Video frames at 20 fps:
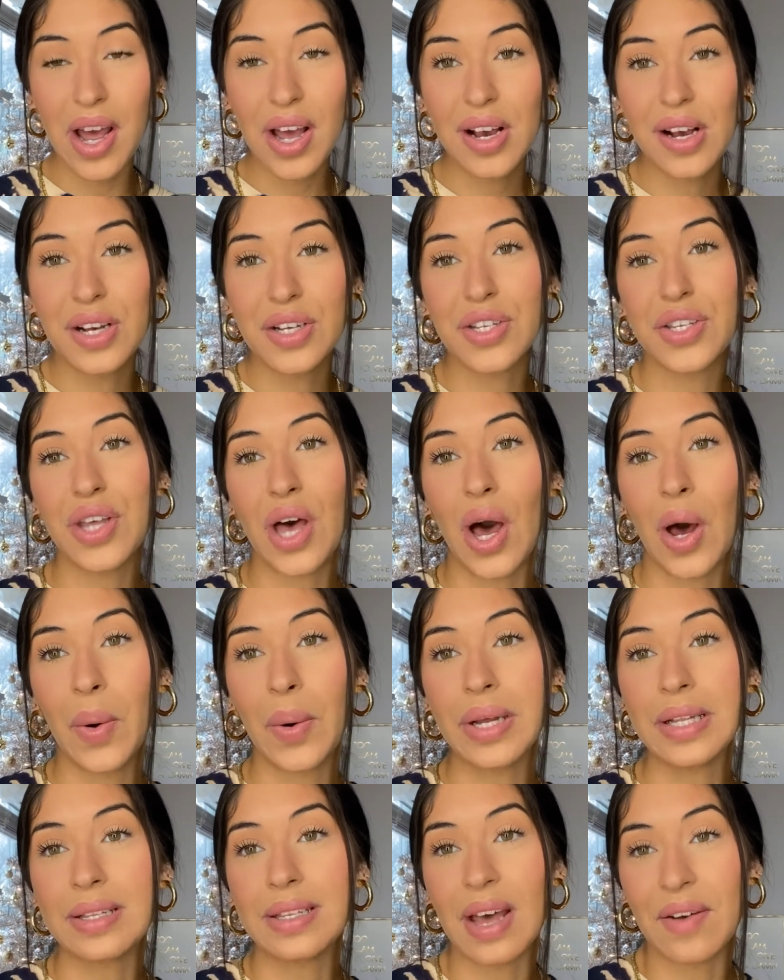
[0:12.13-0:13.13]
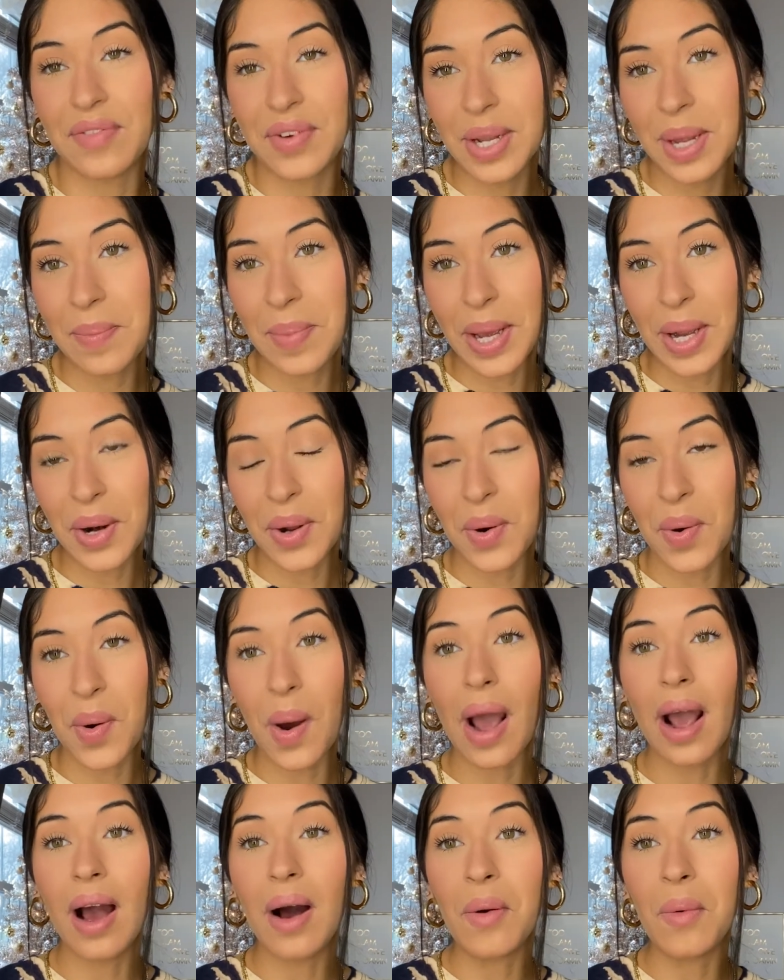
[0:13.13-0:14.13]
so it's definitely been
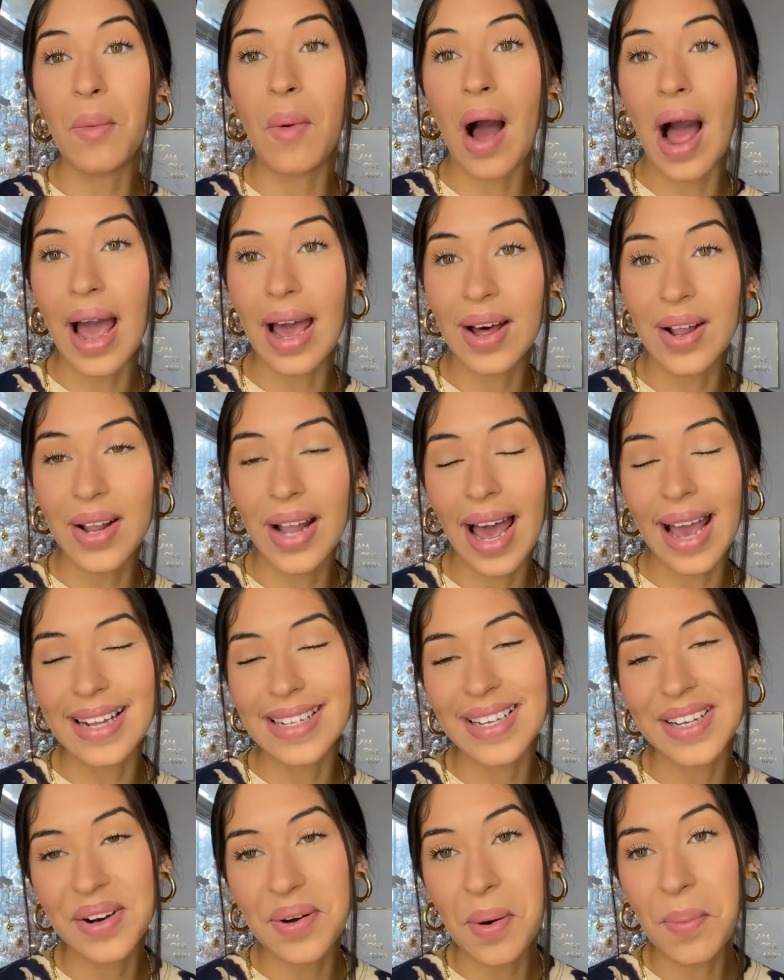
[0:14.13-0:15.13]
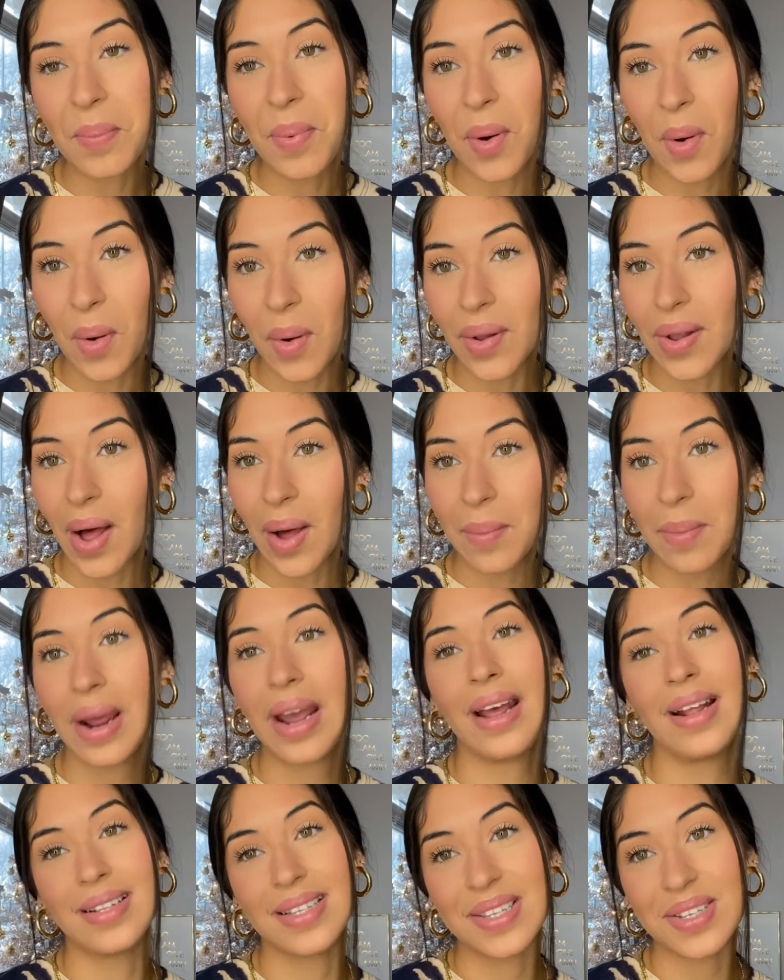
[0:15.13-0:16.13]
quite a while. I did a poll on my
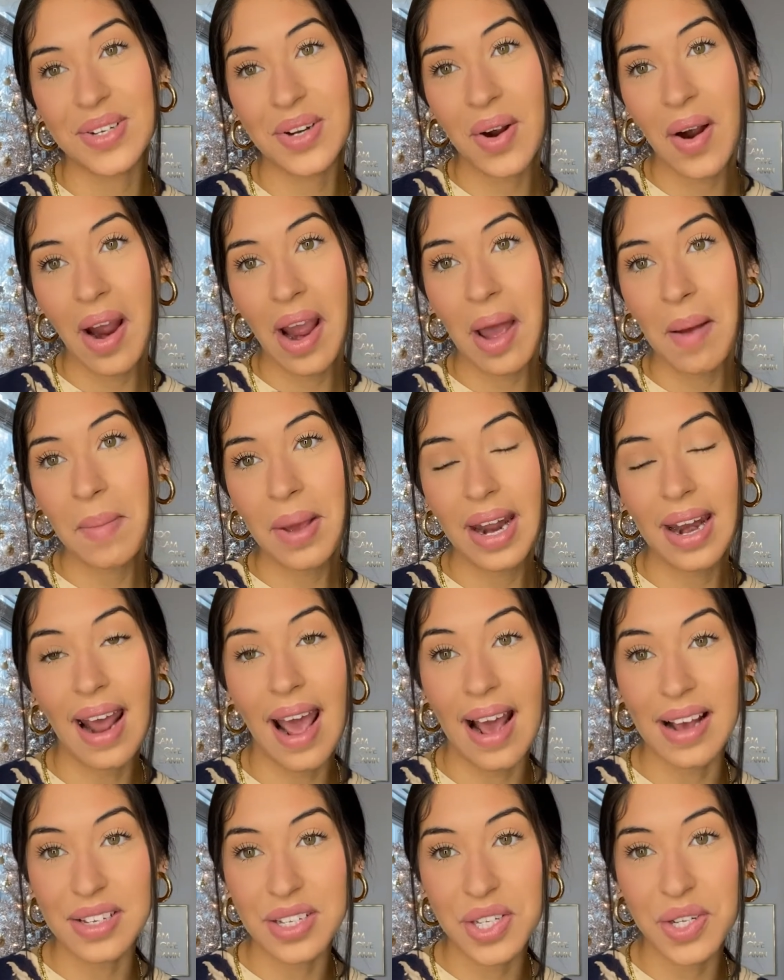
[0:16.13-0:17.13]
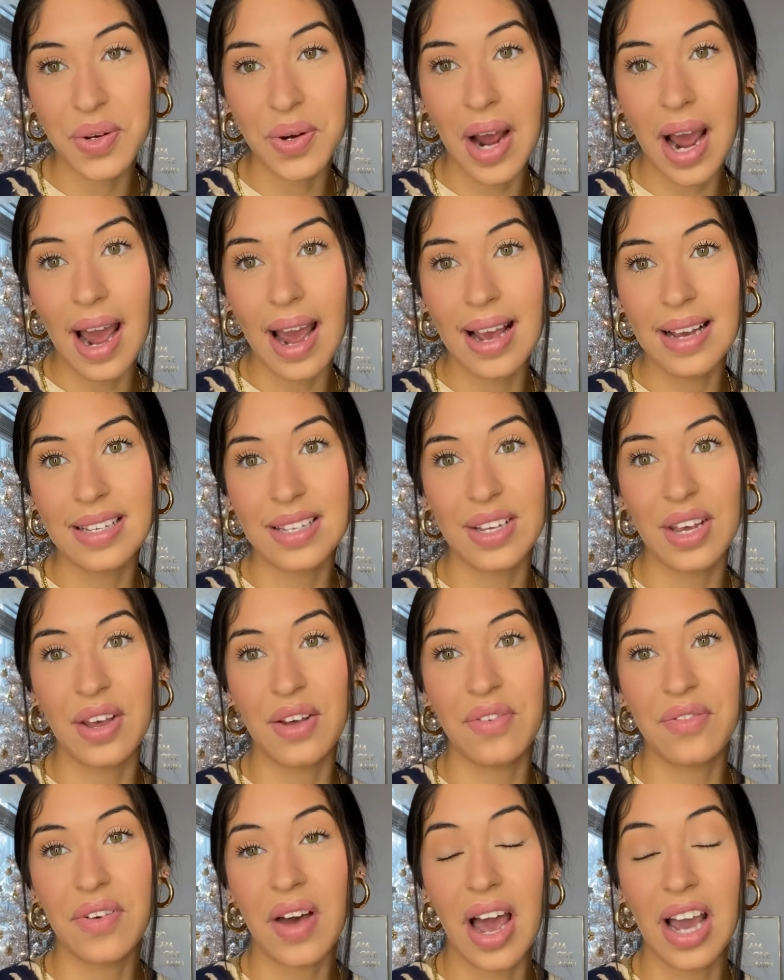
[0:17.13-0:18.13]
Instagram and asked you guys
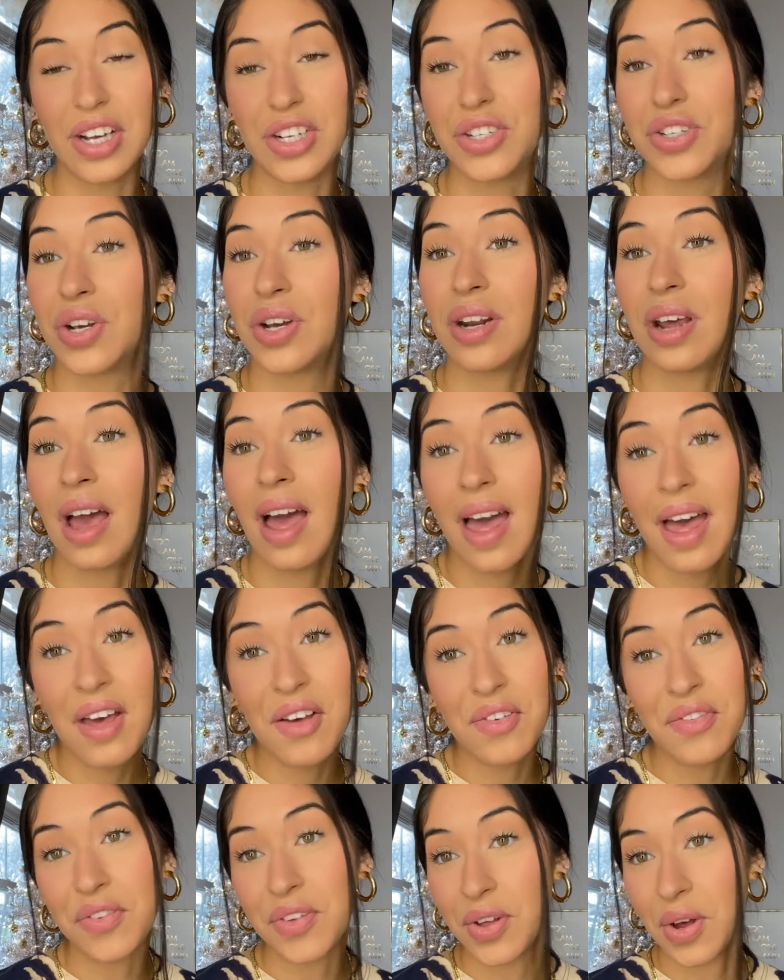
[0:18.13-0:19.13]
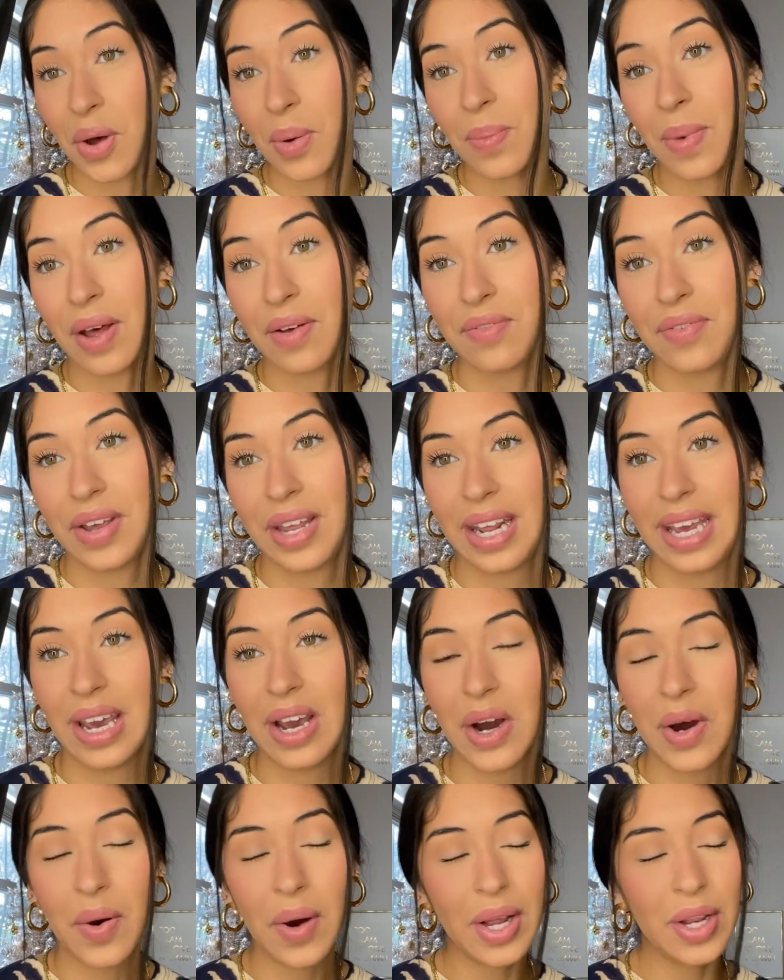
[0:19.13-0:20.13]
if I should film a
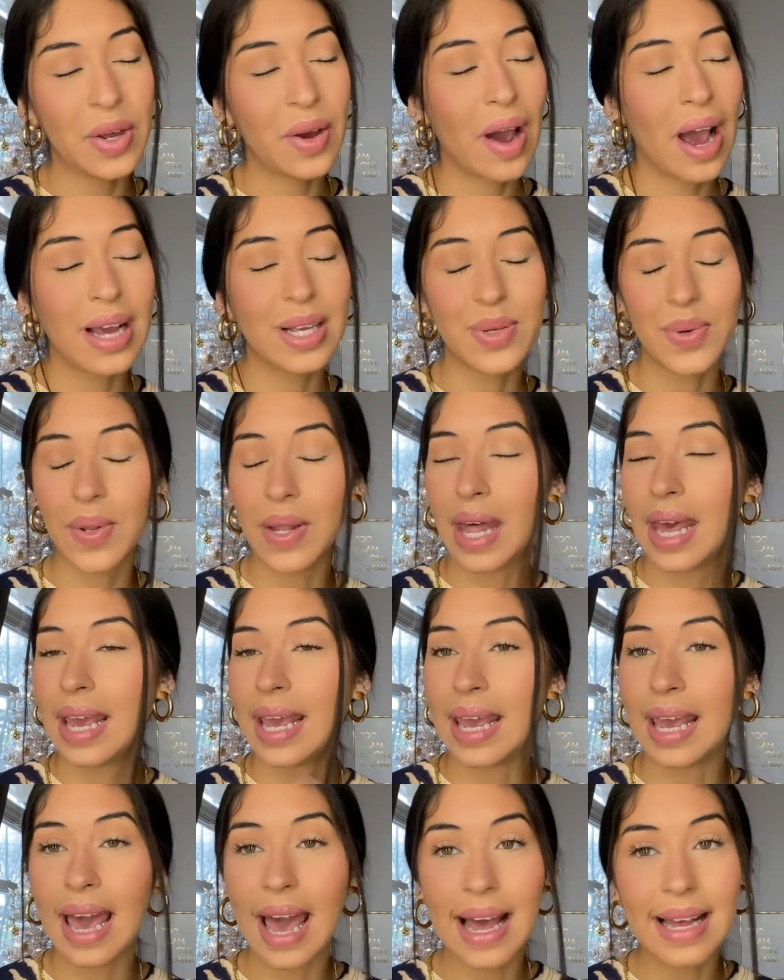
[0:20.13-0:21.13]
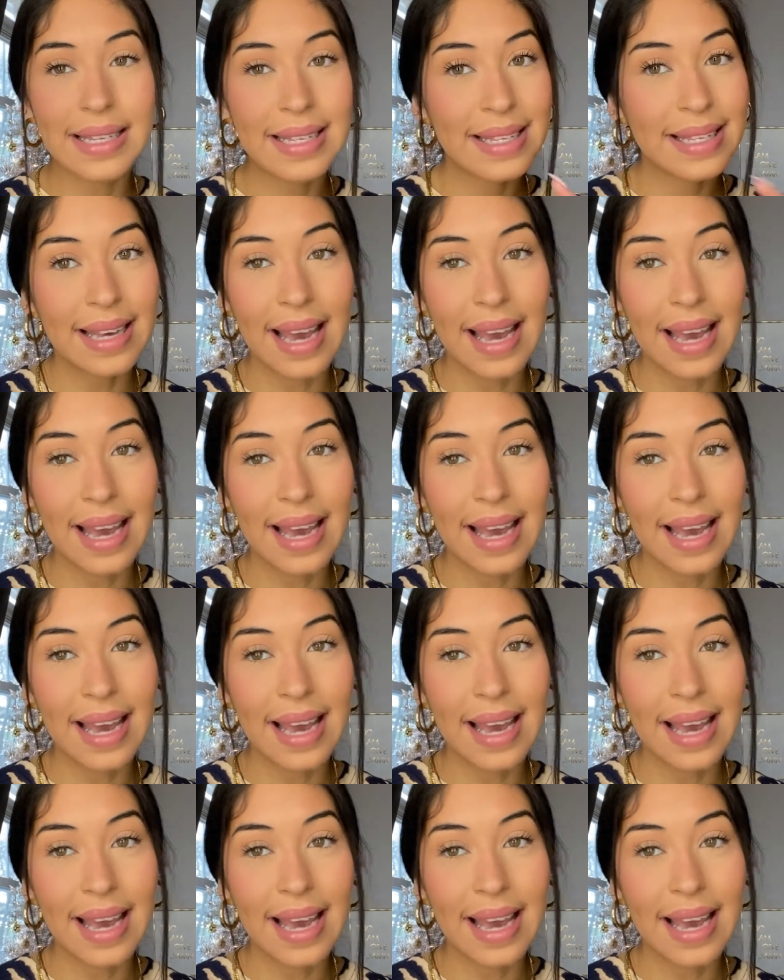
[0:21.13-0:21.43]
video, and you guys were like yes,